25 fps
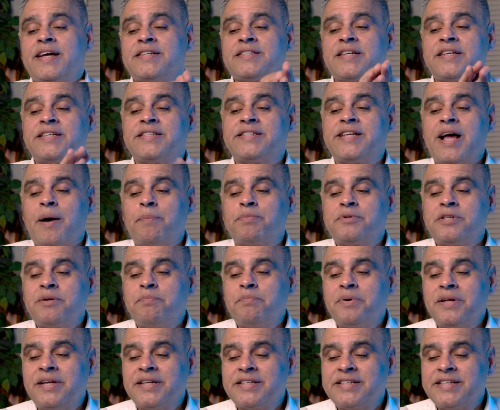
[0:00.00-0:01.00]
is
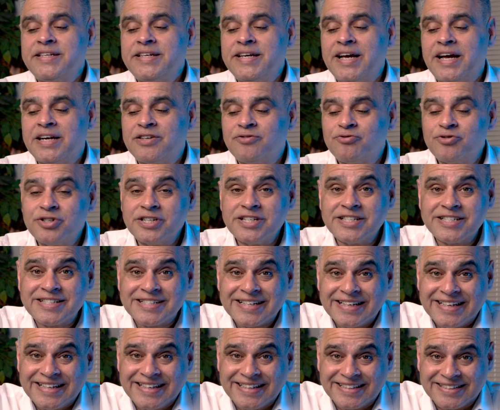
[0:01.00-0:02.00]
adaptability and
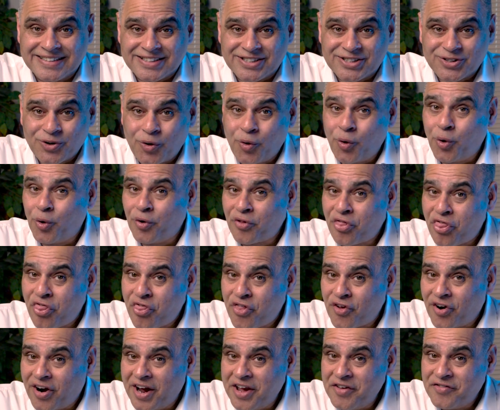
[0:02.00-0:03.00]
resilience, or
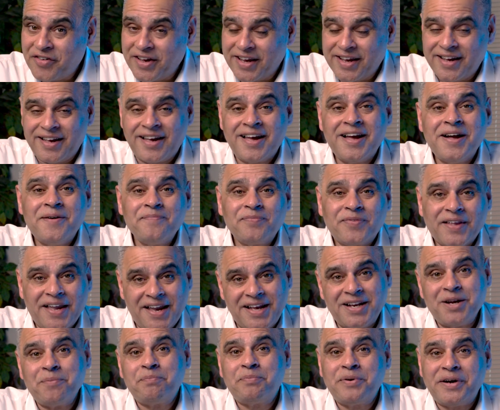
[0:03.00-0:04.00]
thriving
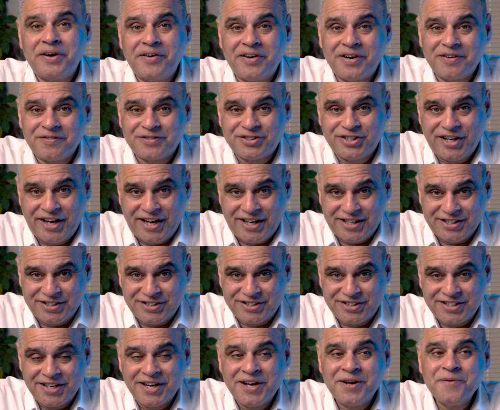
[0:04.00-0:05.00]
in a period of
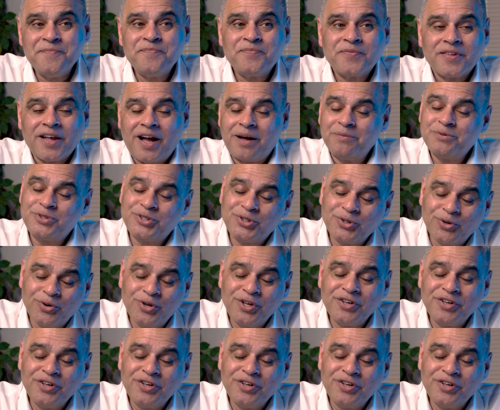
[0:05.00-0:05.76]
change. I'm sure